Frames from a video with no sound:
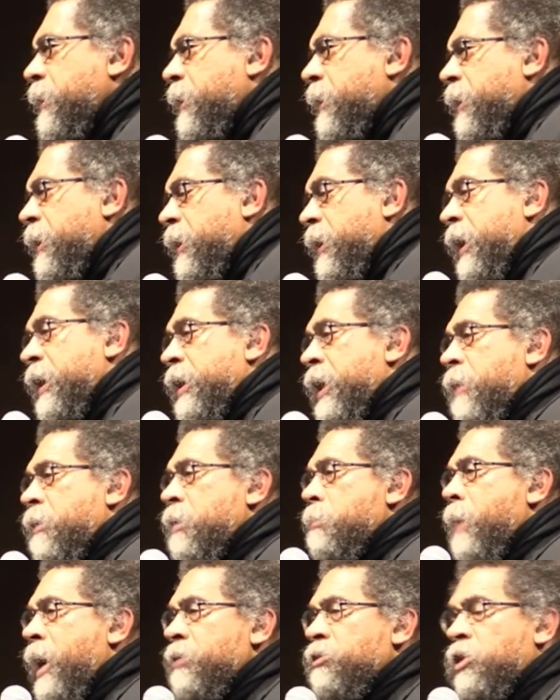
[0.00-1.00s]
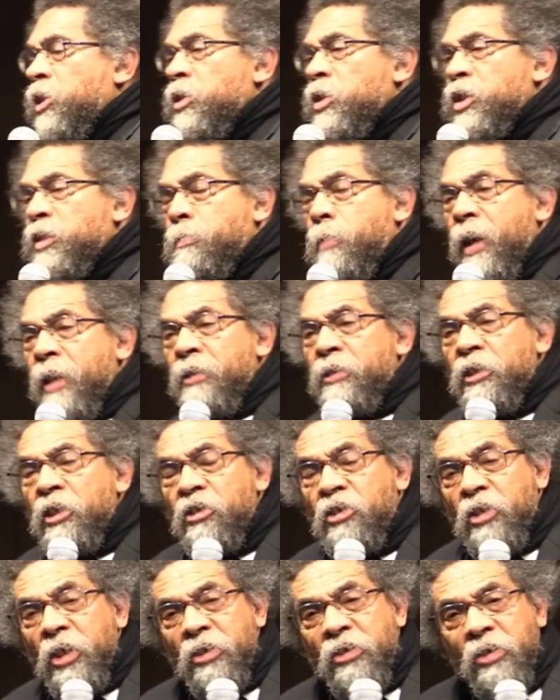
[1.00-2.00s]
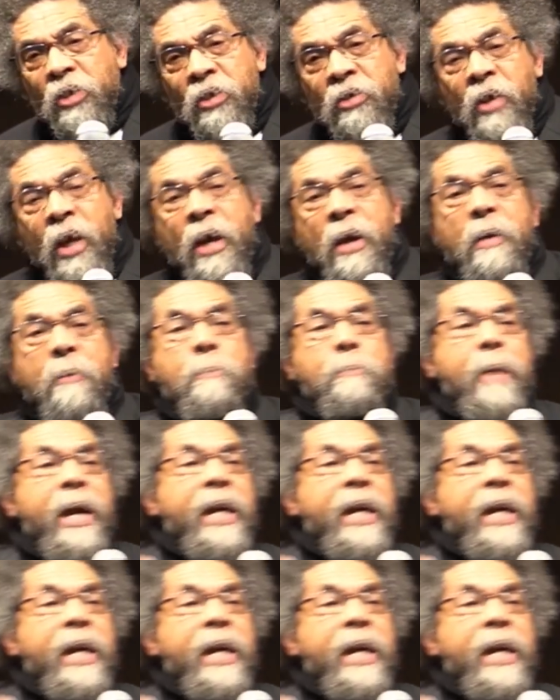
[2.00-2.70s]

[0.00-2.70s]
And then when my Jewish brothers and sisters make